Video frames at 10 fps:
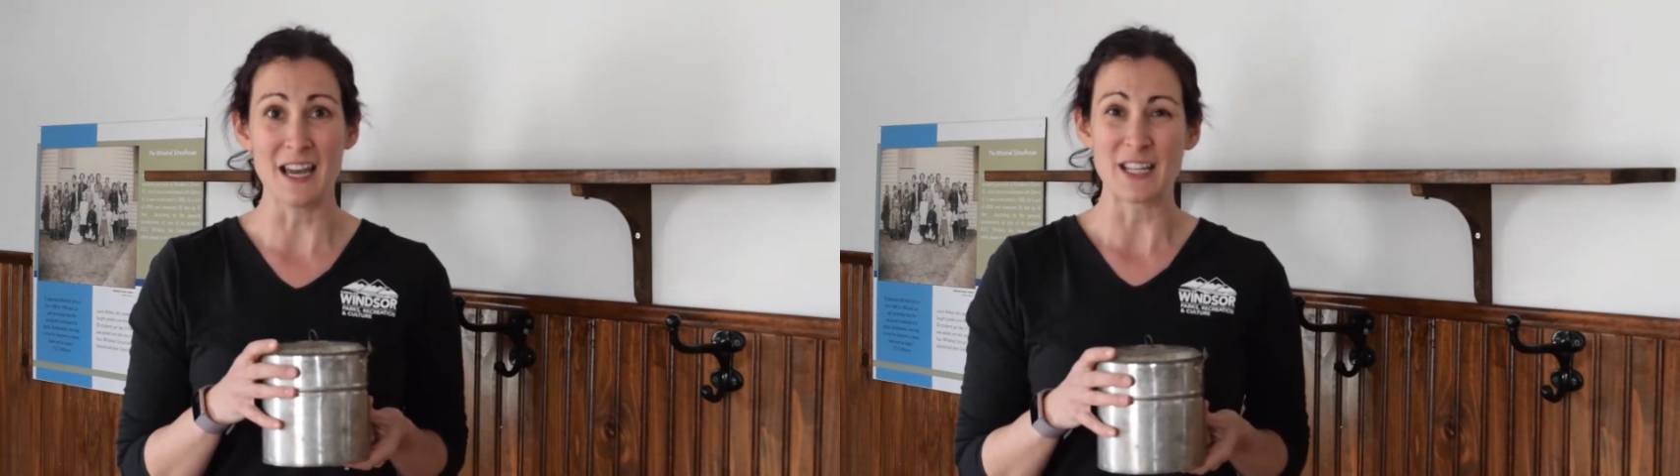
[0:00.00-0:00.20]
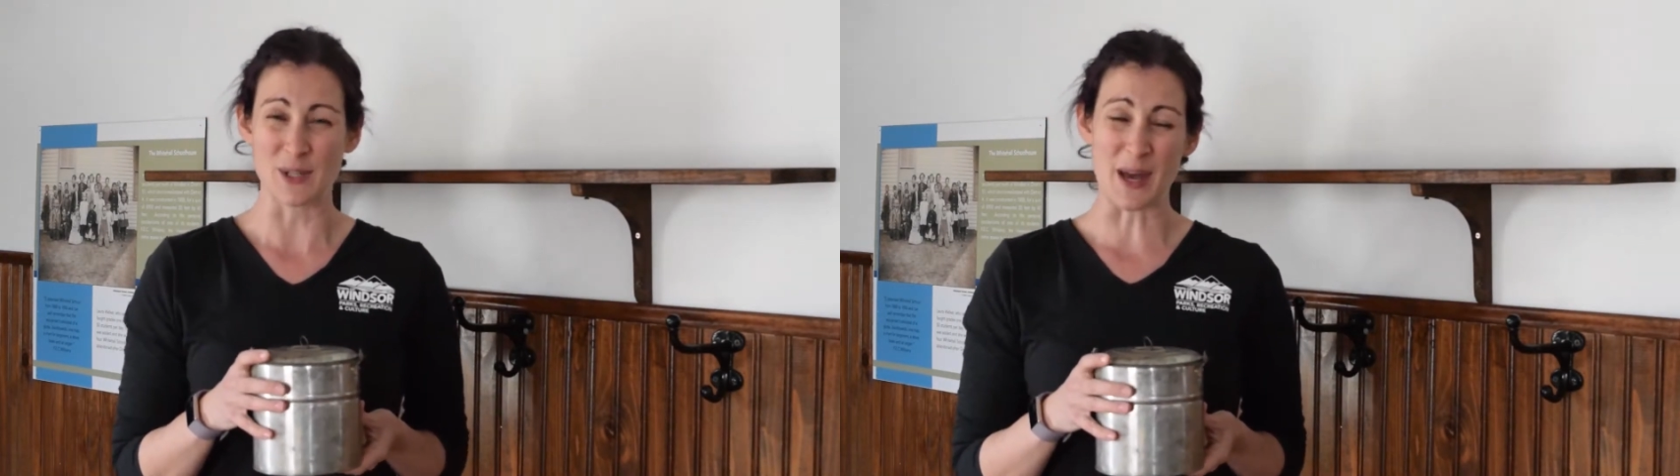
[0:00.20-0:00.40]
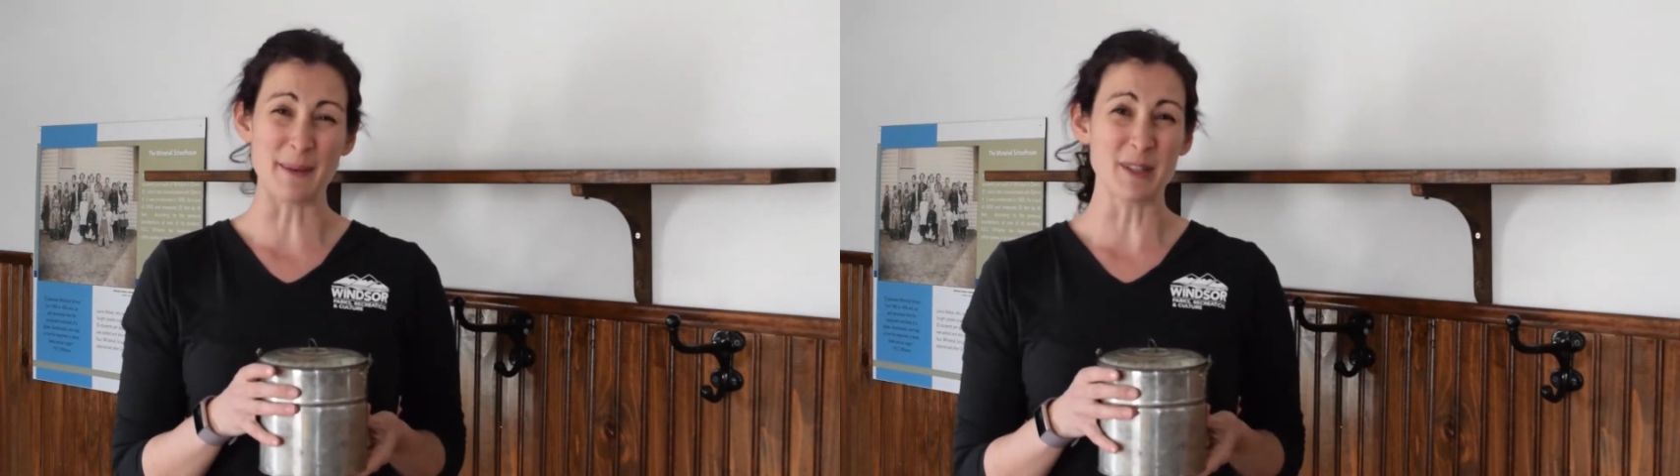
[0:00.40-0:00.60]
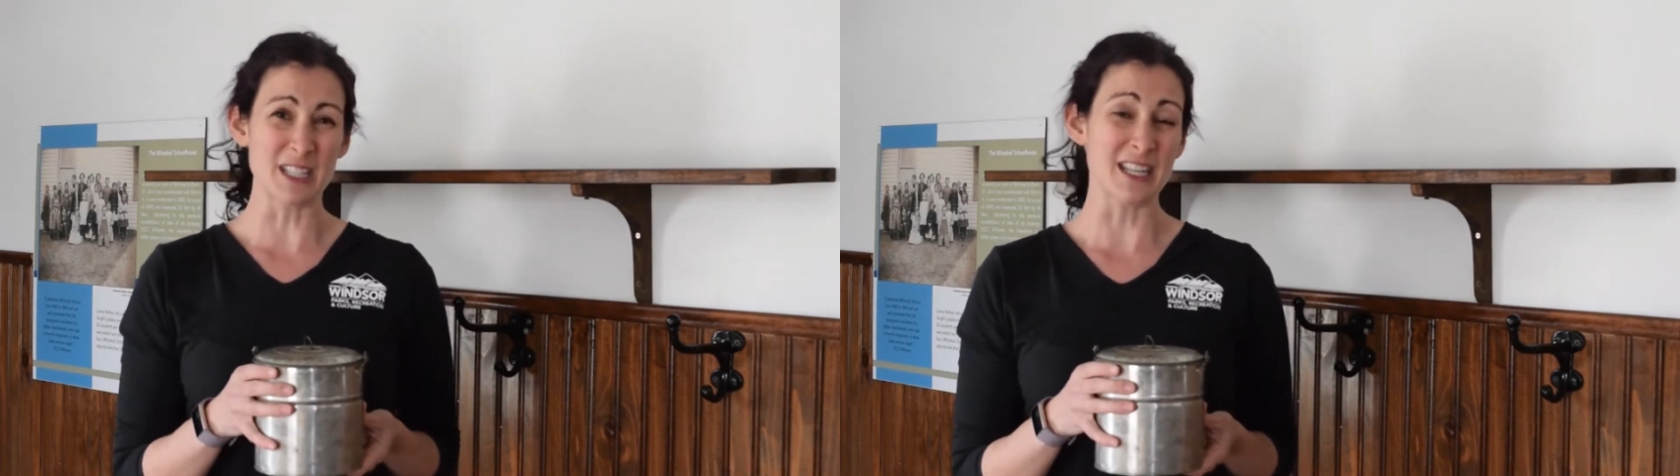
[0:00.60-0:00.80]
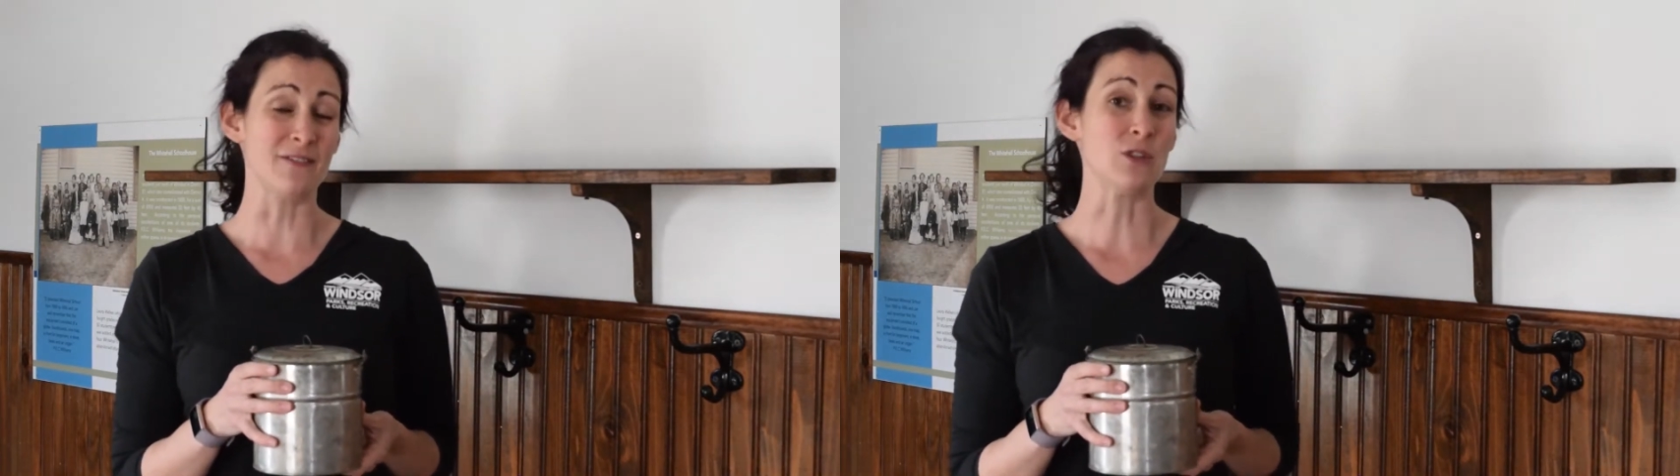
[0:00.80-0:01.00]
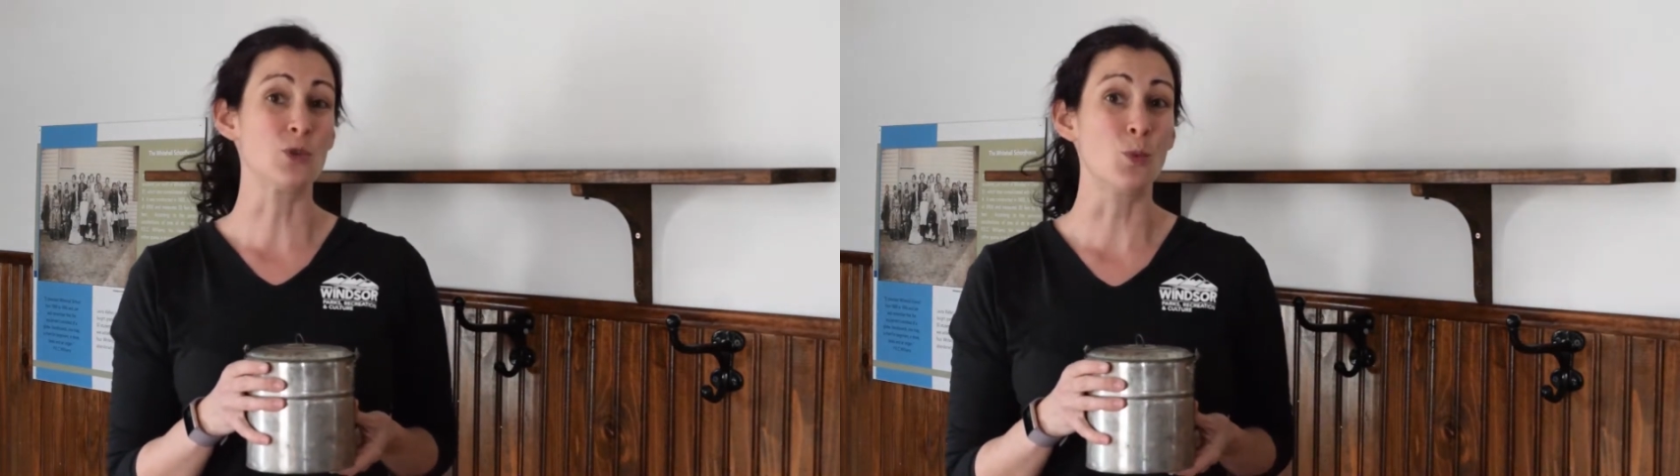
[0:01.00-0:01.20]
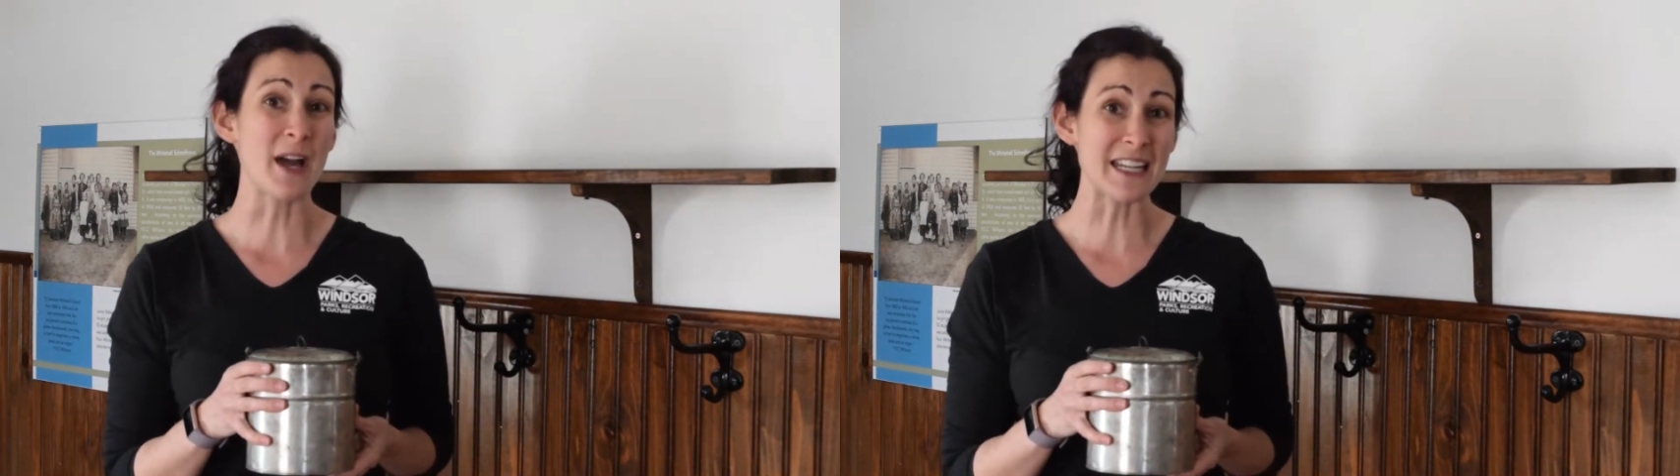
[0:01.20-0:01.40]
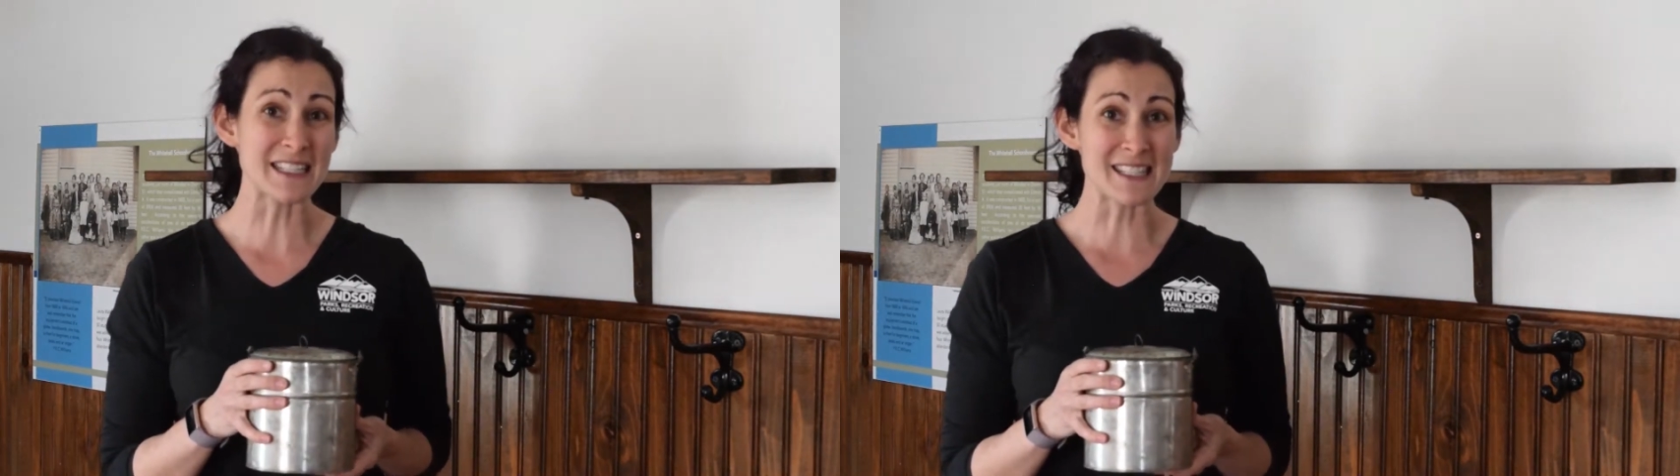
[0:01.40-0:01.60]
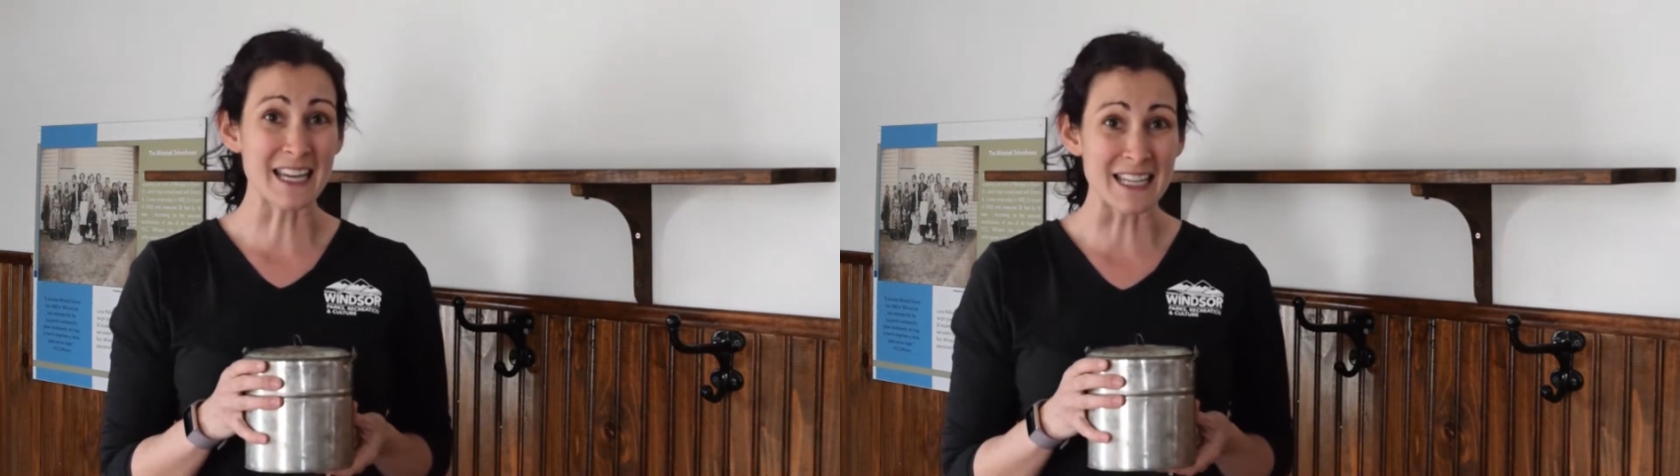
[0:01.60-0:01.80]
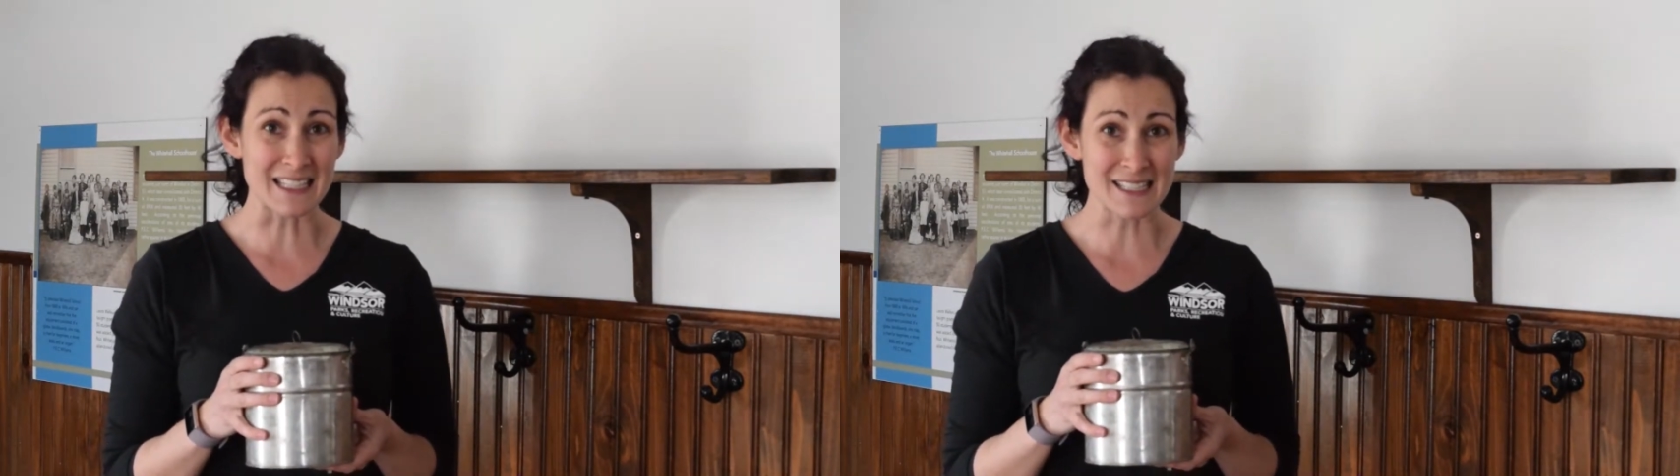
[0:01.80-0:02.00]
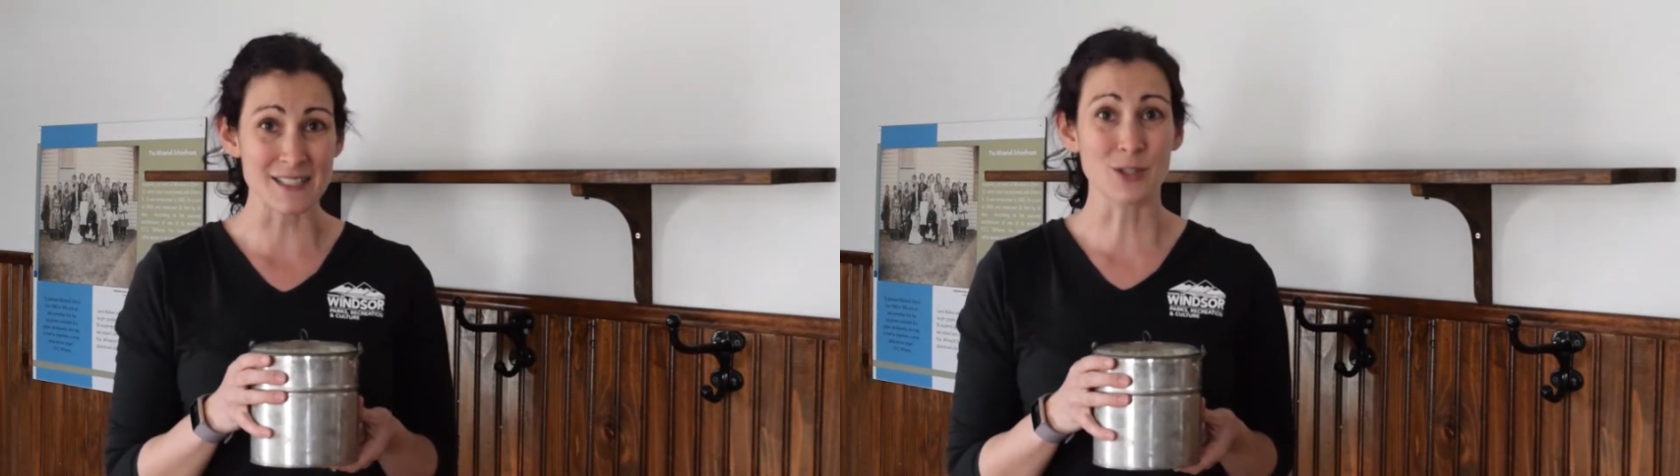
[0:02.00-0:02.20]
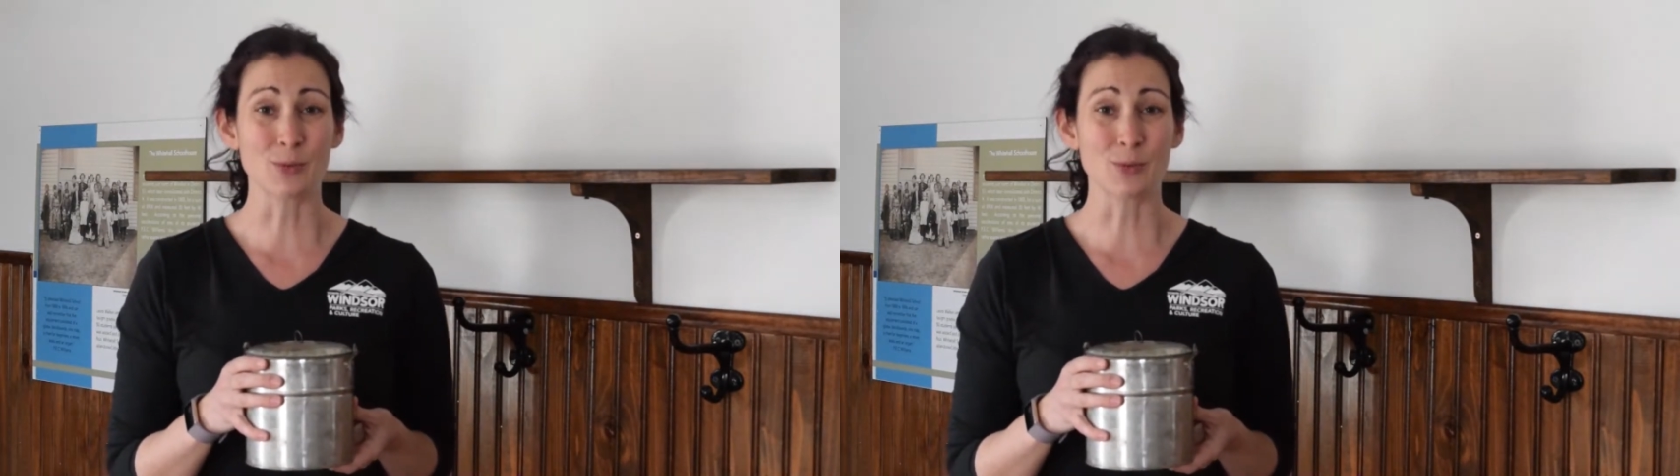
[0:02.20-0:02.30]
So I'm going to give you 20 seconds to